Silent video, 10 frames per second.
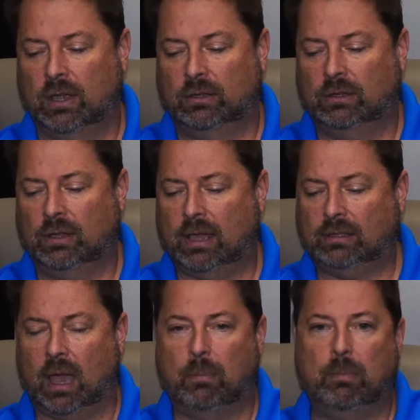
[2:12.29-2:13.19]
So that's
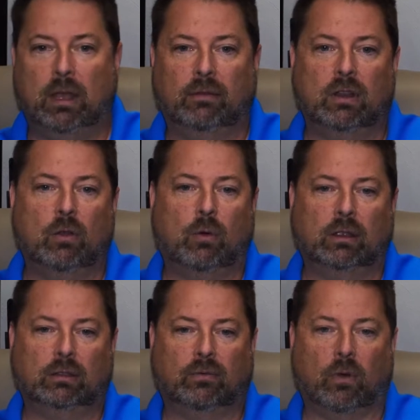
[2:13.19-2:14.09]
a bit of
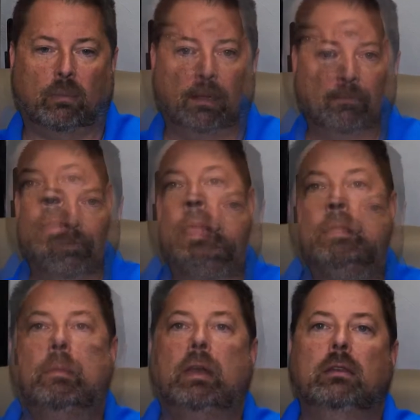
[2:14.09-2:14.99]
annoyance for me. Now,
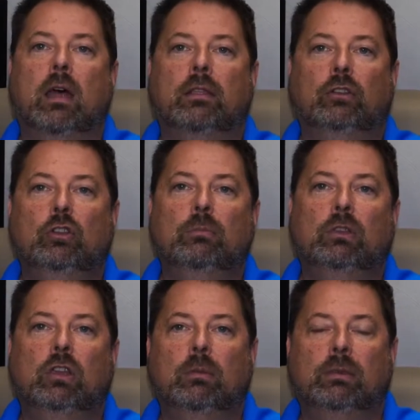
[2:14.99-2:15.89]
the button on the Lume
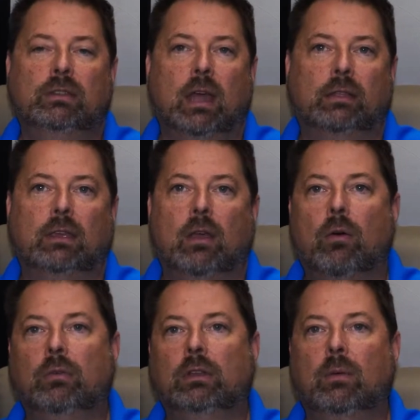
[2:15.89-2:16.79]
Cube is not the
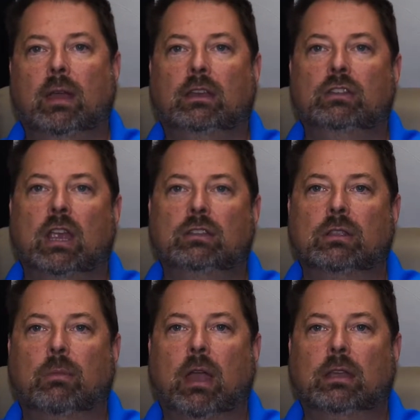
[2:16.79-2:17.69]
only way to change
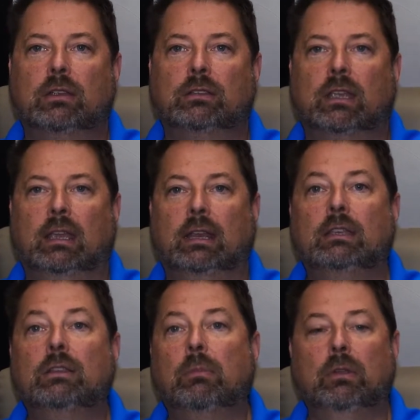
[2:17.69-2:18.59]
the brightness. It
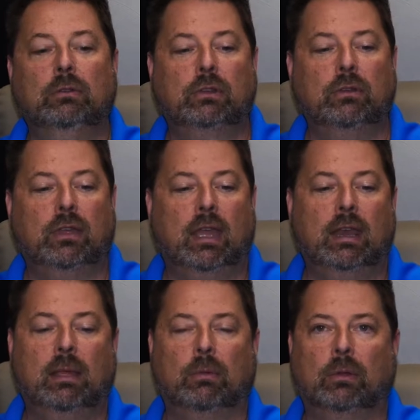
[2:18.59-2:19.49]
is a Bluetooth
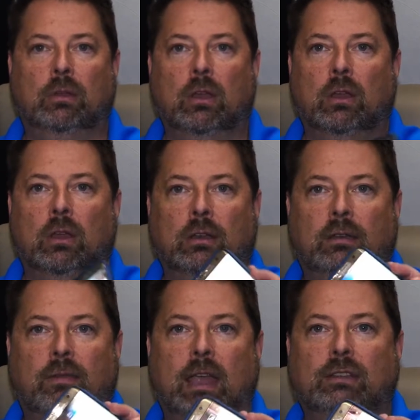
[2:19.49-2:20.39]
enabled
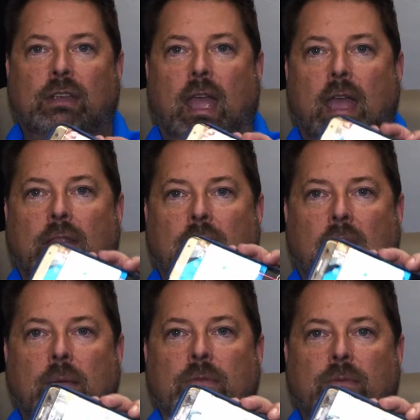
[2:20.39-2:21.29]
device, and it
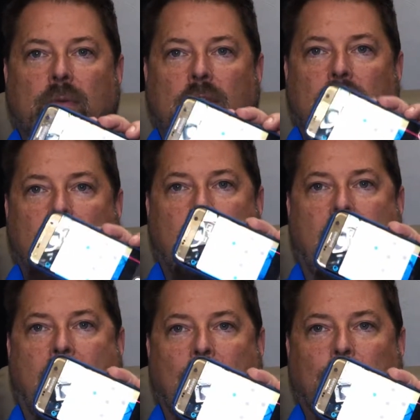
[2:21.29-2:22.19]
comes with an
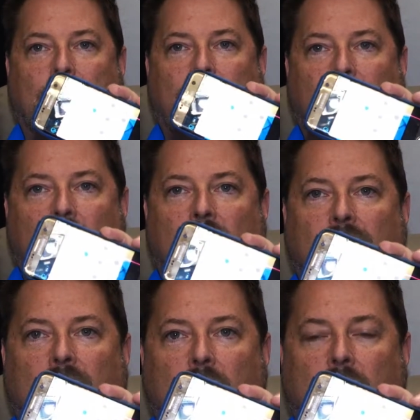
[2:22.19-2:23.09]
app for your
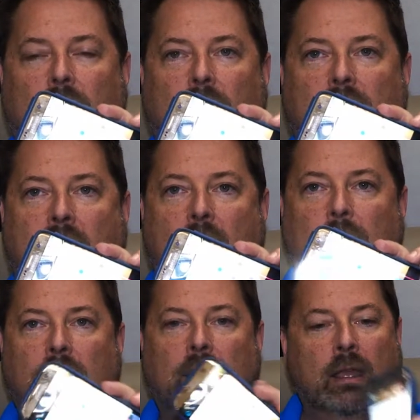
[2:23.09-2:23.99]
phone or your
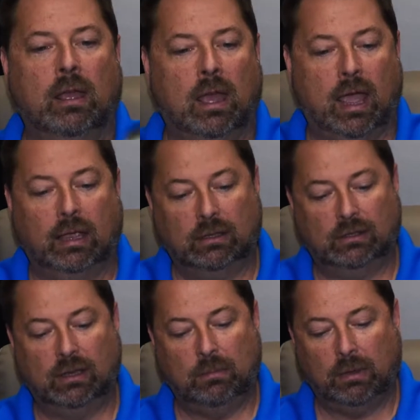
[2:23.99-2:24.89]
tablet. I can
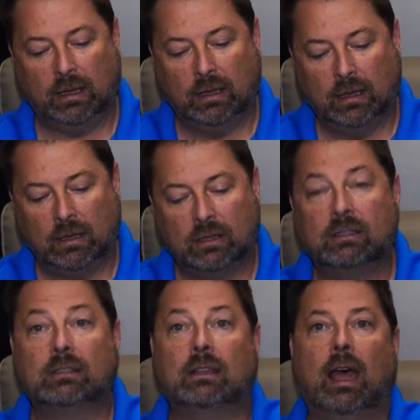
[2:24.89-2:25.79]
simply
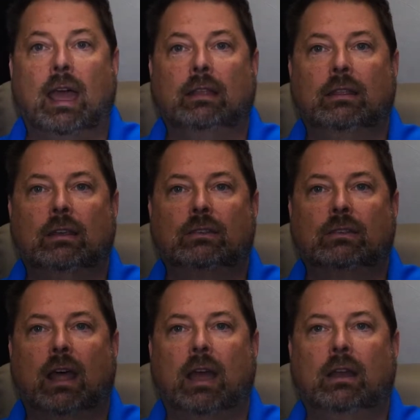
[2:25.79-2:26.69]
slide this
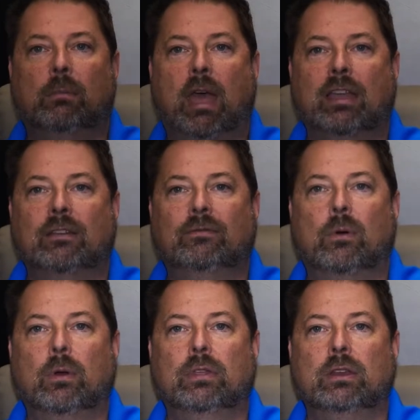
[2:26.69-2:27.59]
slider back and
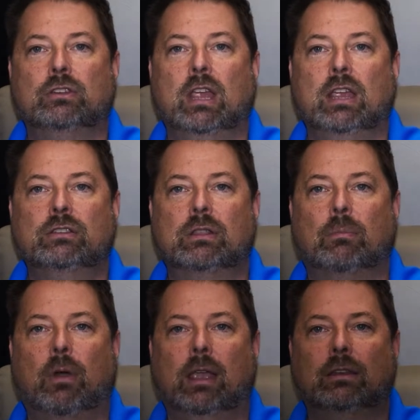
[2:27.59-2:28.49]
forth and change the
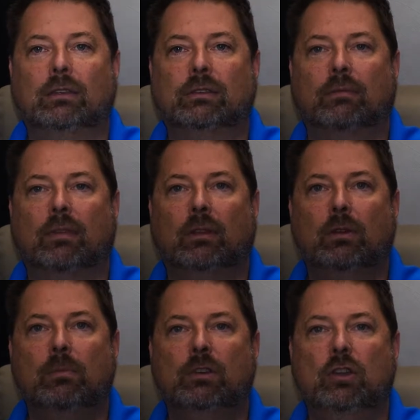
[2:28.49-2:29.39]
brightness of the
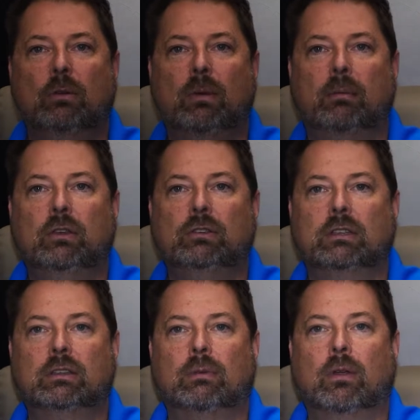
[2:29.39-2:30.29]
Lume Cube I'm
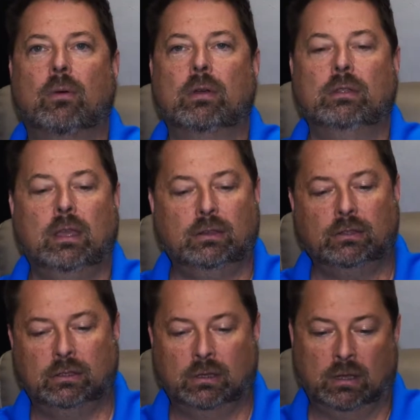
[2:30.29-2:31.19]
using to record
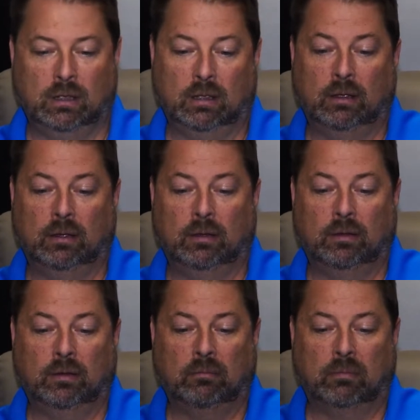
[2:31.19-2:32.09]
this.
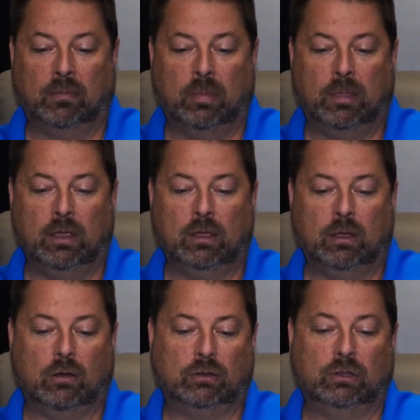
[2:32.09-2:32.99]
You
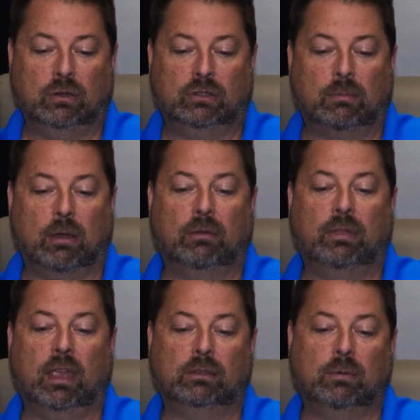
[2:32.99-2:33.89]
can also do some other
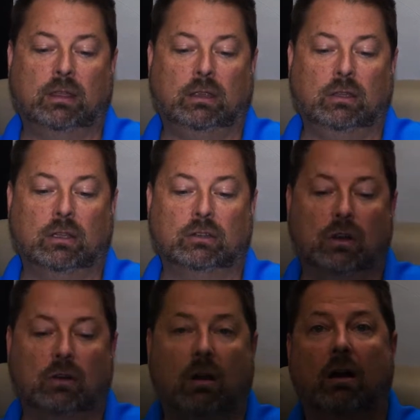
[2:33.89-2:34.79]
things with it. You can
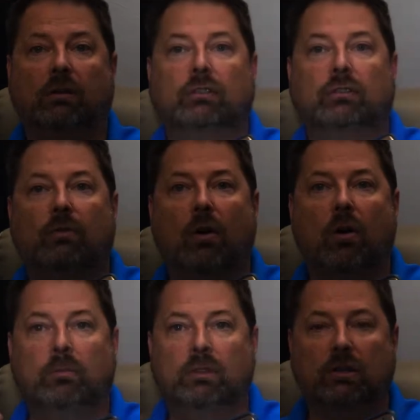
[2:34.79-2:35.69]
turn on
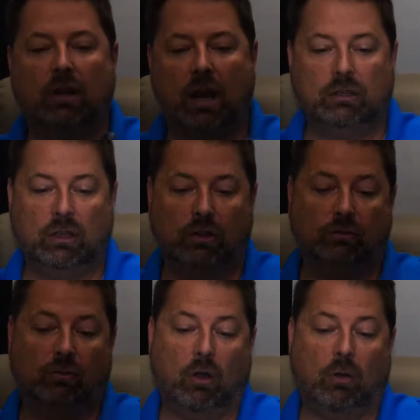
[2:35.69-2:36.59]
strobes and change the
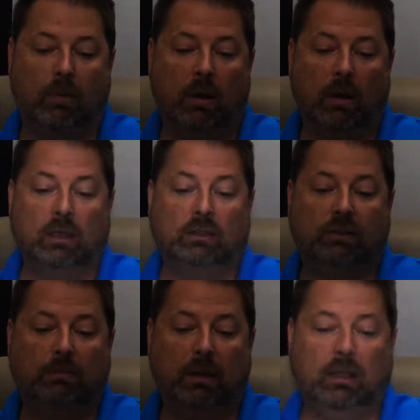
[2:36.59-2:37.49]
strobe
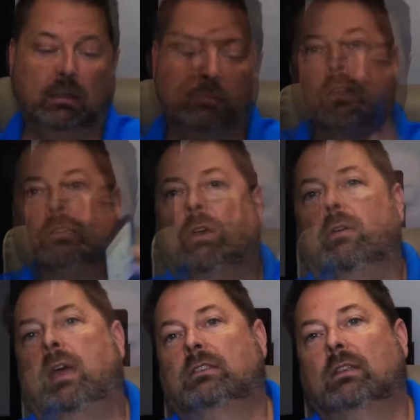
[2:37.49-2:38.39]
speed. So
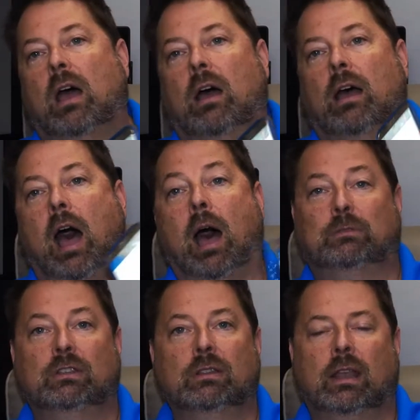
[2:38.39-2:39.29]
that's an
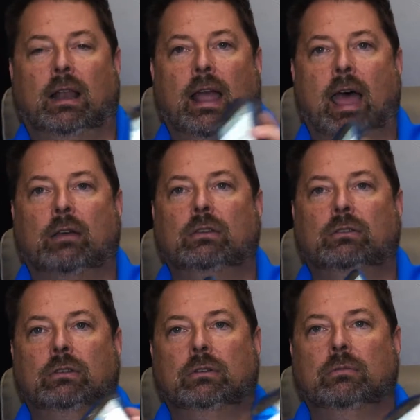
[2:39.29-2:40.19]
option that allow you
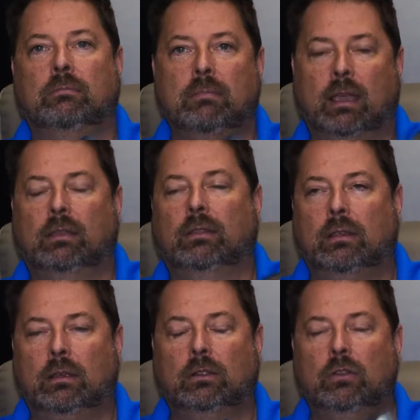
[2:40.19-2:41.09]
to make
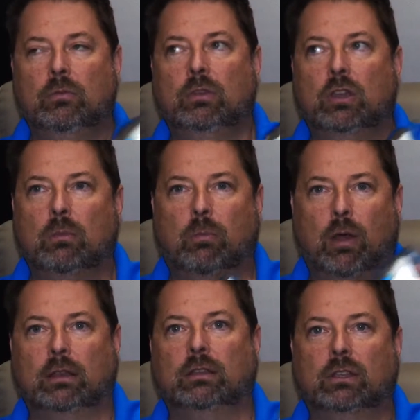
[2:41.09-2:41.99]
the Lume Cube
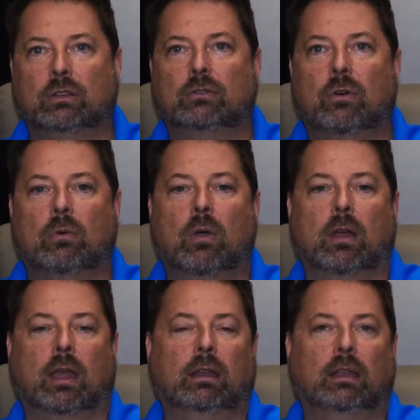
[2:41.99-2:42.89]
brightness control
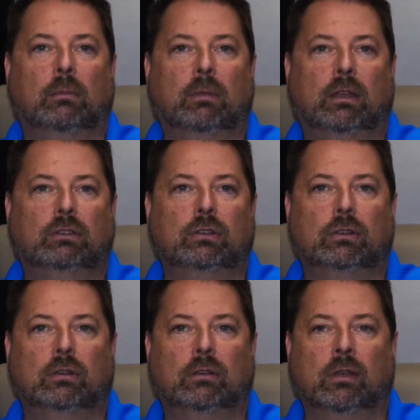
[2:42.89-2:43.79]
work a little bit to
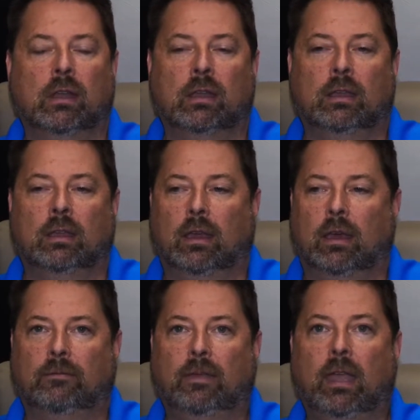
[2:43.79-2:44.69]
your
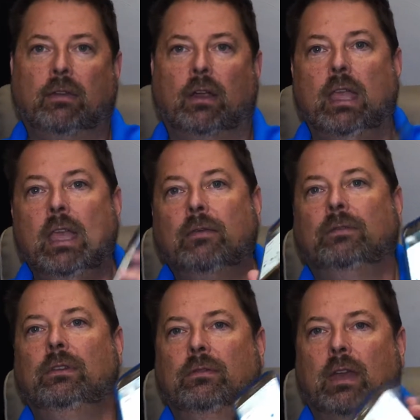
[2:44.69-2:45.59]
favor if
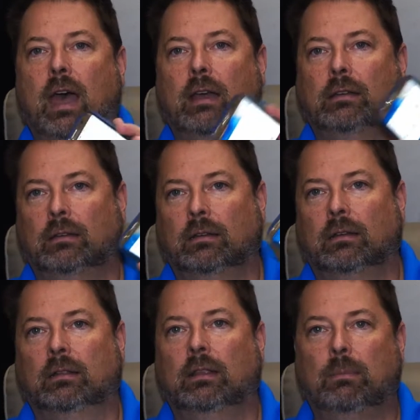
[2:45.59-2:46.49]
you've got
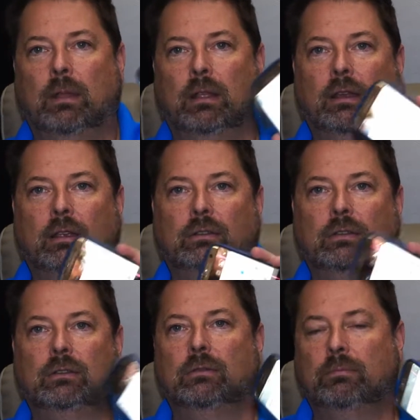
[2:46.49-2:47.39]
the ability
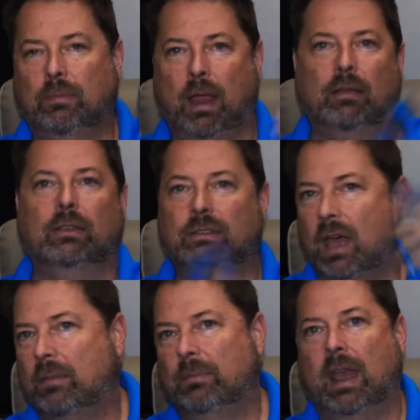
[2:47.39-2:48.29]
to pair this
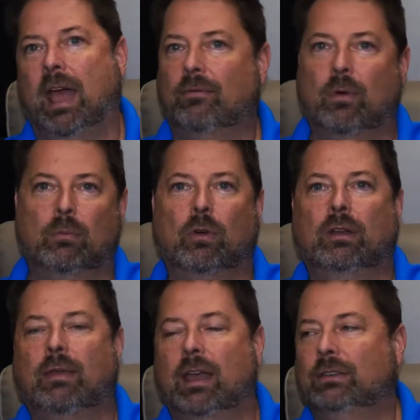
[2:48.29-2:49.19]
up and have one more
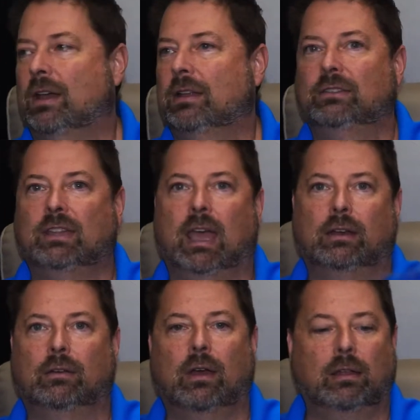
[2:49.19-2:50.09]
device on
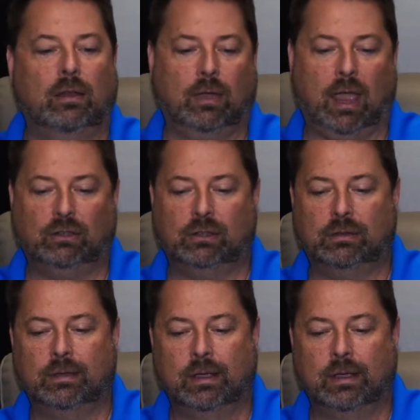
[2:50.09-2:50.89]
set or on location.